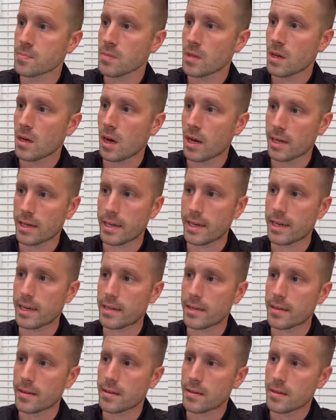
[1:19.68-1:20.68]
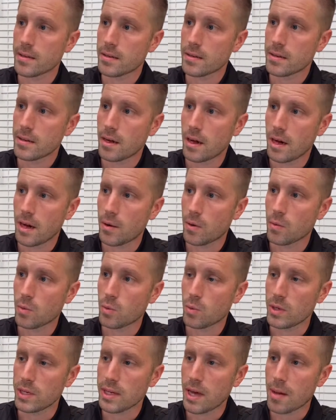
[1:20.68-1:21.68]
again,
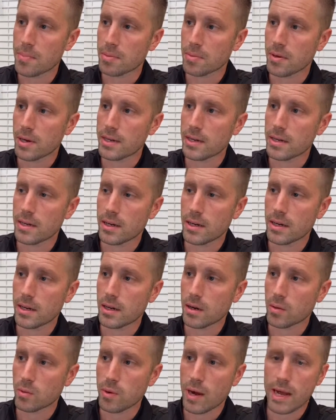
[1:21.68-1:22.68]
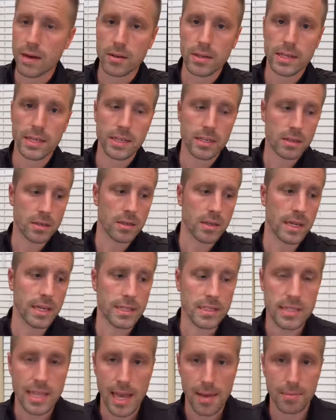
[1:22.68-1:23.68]
we operate a route here in
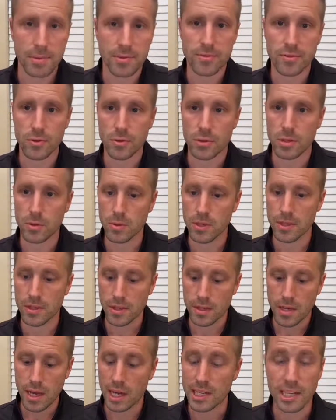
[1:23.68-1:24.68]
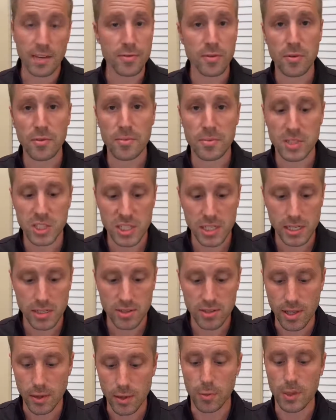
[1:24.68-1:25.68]
Tampa, Florida, with a number of machines
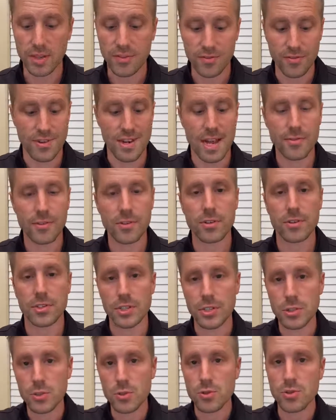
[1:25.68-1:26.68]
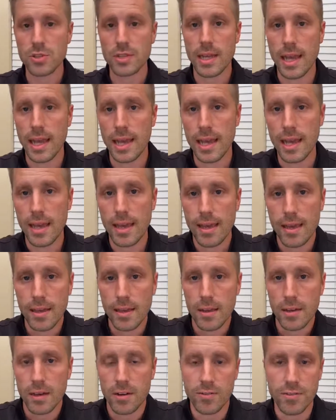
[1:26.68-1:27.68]
that we've never used a
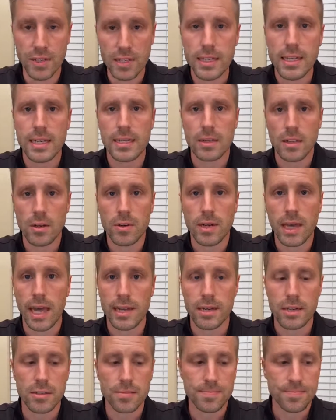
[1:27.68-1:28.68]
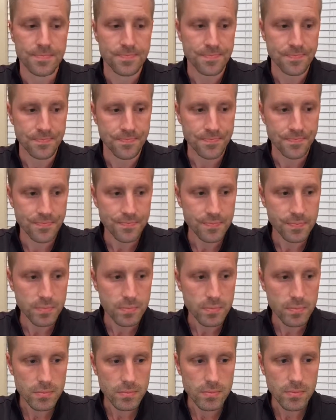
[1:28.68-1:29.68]
vending locator.
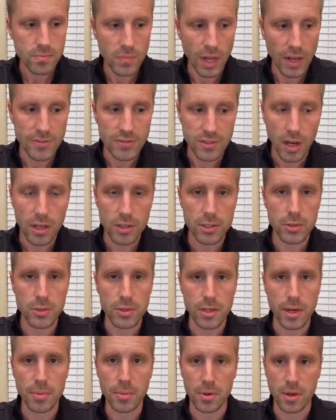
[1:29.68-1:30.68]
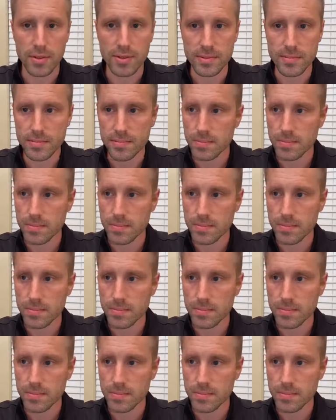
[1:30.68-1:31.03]
Talked to a number of them.